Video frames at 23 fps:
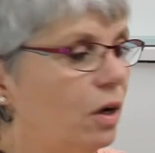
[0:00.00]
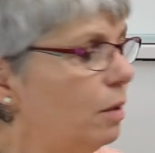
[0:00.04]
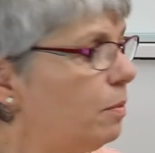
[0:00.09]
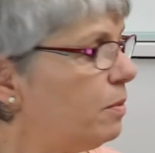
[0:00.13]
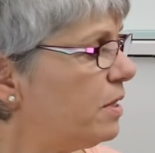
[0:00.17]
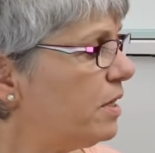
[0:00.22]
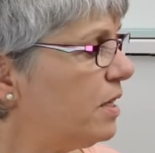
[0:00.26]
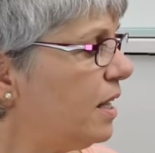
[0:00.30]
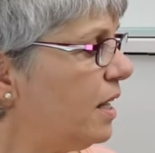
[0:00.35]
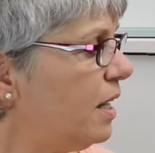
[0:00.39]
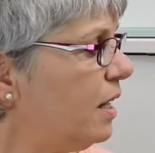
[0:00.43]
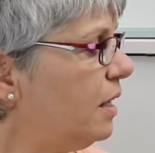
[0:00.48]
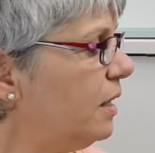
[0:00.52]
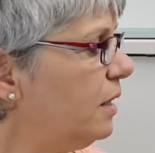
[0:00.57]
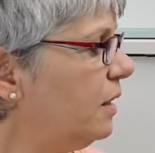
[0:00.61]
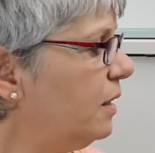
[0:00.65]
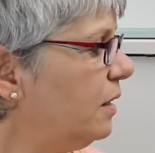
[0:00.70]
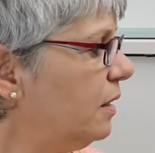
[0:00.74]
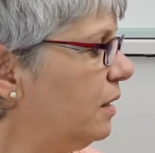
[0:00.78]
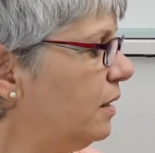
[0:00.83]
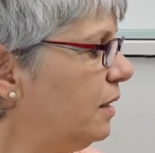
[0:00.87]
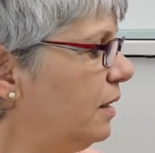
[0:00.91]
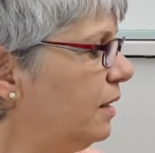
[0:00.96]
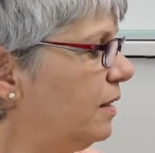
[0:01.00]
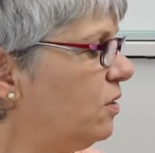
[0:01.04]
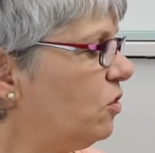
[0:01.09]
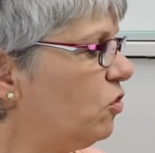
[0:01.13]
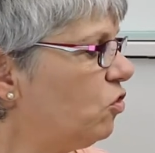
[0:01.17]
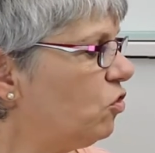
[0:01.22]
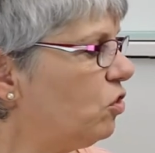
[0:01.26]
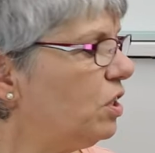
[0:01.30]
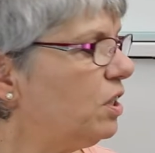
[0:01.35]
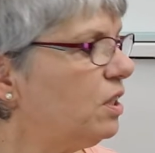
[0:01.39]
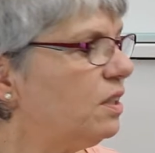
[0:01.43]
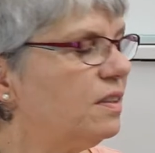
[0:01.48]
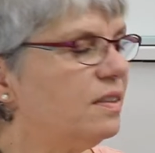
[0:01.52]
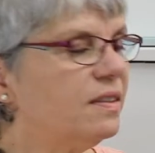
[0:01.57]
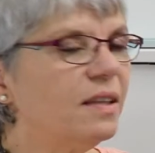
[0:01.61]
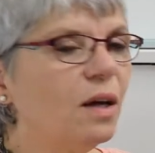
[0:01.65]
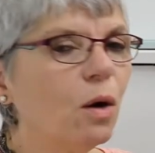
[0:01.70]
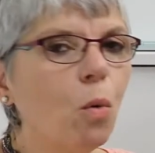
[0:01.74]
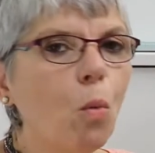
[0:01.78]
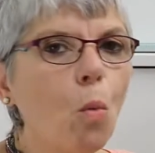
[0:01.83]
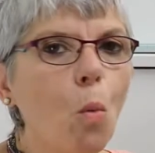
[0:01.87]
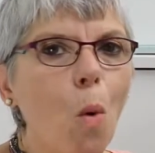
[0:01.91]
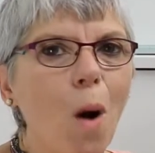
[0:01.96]
I'm saying this street is
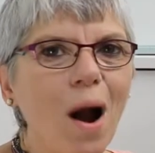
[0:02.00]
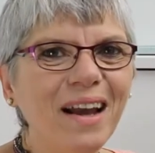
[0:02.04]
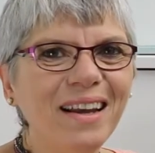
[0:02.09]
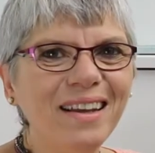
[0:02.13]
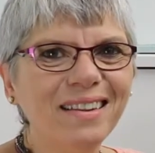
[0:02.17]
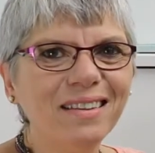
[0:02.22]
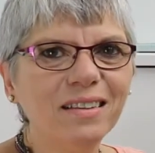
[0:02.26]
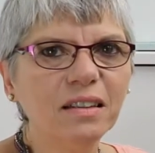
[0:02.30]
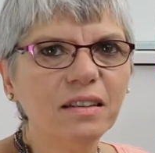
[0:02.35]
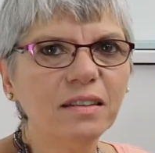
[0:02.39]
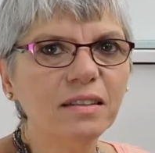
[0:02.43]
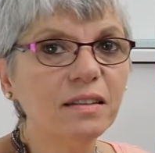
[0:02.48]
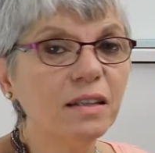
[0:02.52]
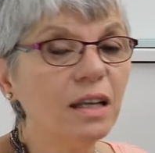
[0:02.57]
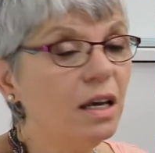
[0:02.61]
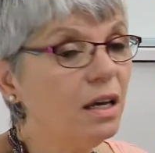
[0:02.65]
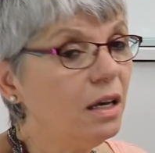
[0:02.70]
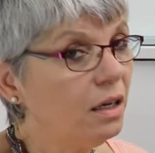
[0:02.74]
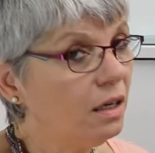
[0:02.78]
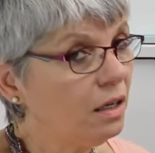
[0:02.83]
the widest.